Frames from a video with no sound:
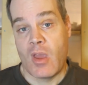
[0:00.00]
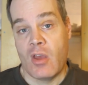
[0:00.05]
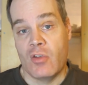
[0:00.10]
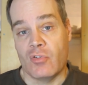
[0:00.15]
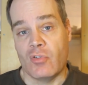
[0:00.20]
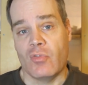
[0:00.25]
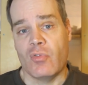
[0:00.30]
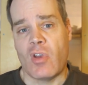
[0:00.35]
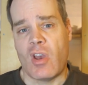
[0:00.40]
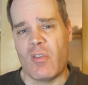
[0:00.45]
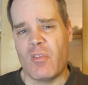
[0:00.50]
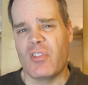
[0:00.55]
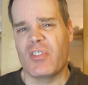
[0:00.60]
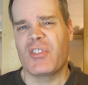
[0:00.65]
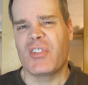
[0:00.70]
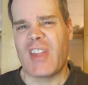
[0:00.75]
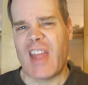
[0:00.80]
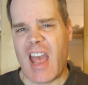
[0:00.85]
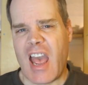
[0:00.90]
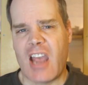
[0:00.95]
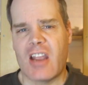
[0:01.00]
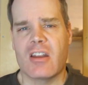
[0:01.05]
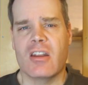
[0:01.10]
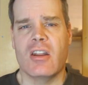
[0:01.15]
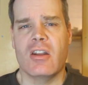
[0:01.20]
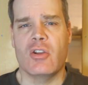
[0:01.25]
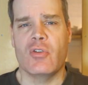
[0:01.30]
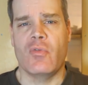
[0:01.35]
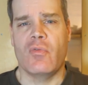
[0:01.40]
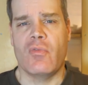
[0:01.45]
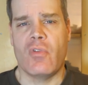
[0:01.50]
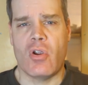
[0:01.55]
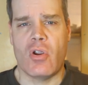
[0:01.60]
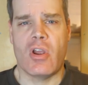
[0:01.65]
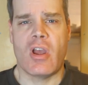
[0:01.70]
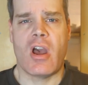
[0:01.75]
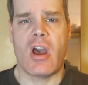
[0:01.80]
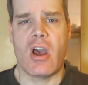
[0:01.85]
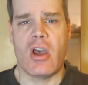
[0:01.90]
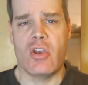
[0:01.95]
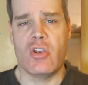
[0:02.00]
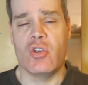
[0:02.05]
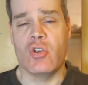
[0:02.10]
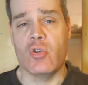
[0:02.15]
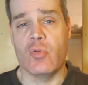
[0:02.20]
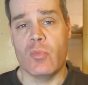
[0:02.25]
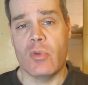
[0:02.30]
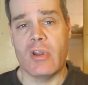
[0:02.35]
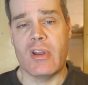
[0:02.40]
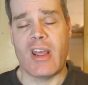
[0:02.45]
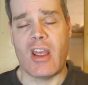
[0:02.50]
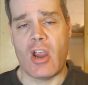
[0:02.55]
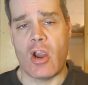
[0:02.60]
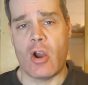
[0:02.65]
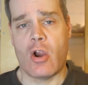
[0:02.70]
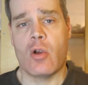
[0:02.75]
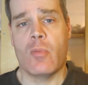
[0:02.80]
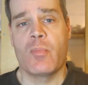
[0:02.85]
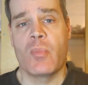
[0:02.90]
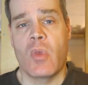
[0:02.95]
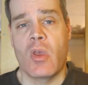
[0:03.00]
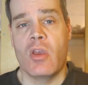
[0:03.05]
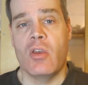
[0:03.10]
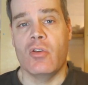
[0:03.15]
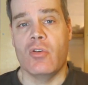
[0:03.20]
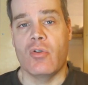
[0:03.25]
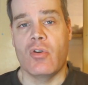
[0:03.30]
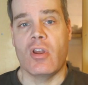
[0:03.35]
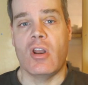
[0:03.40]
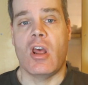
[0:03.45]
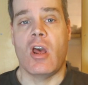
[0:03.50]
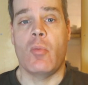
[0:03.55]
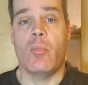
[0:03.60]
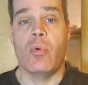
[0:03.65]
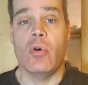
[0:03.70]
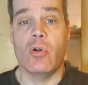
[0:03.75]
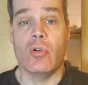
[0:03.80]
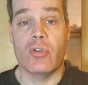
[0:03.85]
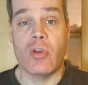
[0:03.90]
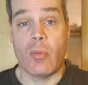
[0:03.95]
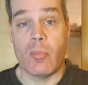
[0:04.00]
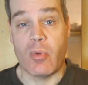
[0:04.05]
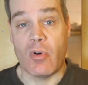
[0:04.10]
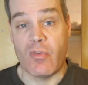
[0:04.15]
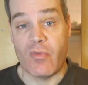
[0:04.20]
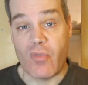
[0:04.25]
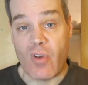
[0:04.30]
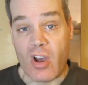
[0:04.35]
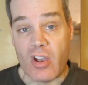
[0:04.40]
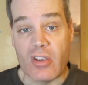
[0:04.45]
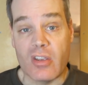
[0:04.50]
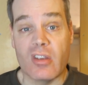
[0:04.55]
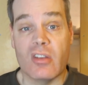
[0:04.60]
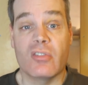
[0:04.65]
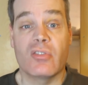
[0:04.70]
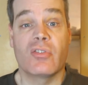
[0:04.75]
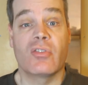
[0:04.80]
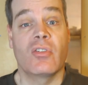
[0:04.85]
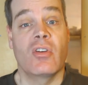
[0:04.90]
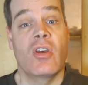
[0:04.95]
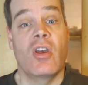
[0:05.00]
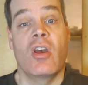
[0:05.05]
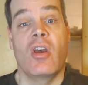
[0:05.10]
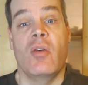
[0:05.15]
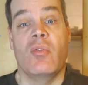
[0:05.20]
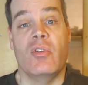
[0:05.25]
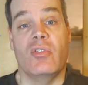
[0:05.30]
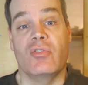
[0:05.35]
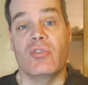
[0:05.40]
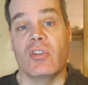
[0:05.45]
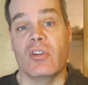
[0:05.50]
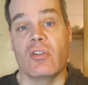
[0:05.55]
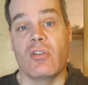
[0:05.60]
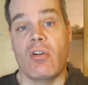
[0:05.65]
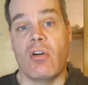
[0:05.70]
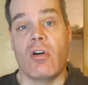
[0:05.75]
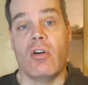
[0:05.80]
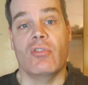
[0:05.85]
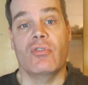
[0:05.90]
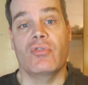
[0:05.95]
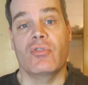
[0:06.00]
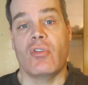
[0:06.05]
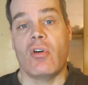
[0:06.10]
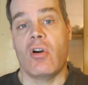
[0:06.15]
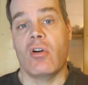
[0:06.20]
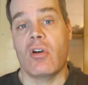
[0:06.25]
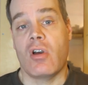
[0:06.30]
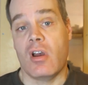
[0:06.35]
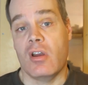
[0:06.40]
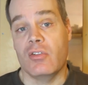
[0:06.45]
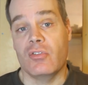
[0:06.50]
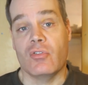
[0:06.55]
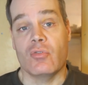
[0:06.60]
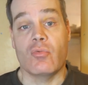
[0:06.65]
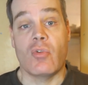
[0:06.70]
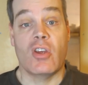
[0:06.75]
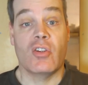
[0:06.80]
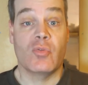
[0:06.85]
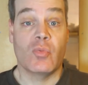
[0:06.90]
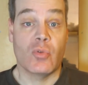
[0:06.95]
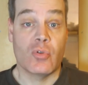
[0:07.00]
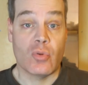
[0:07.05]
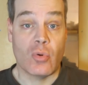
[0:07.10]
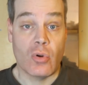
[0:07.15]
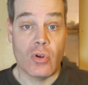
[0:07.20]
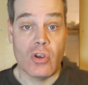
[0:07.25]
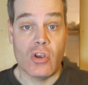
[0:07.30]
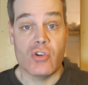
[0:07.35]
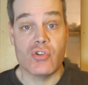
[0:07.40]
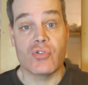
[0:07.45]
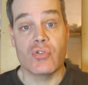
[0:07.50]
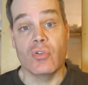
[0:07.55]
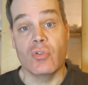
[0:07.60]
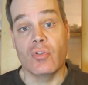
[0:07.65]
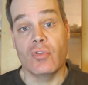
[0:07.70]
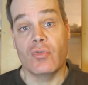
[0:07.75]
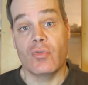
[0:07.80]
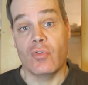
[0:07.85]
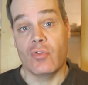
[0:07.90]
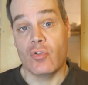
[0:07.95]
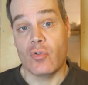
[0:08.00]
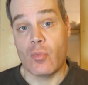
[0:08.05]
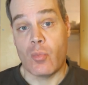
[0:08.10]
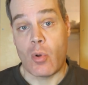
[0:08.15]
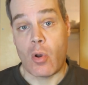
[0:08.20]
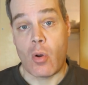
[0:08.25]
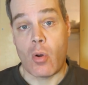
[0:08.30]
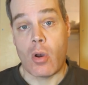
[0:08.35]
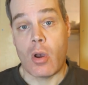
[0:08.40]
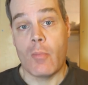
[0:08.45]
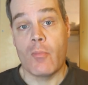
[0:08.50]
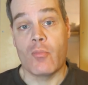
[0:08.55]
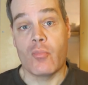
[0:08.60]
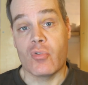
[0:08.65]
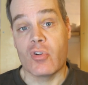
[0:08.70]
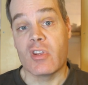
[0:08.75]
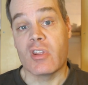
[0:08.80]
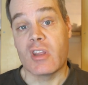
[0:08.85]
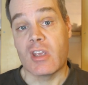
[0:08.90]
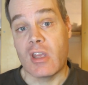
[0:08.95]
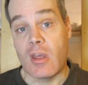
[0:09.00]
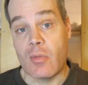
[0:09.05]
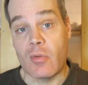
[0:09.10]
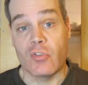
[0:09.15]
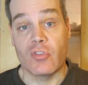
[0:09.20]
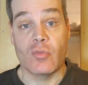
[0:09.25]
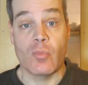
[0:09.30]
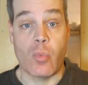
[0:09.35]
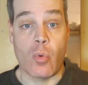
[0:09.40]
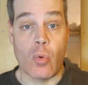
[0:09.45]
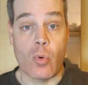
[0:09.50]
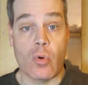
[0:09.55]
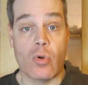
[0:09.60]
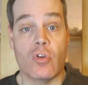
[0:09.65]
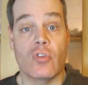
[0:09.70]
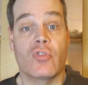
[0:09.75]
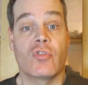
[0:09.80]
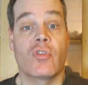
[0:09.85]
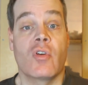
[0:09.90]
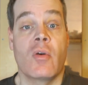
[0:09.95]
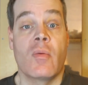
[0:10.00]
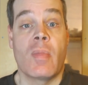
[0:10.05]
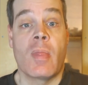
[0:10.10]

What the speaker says: So if you have a stagnant, very high humid air, you can have buildup of fungus. This can cause all kinds of respiratory issues for your boa, breathing in the spores.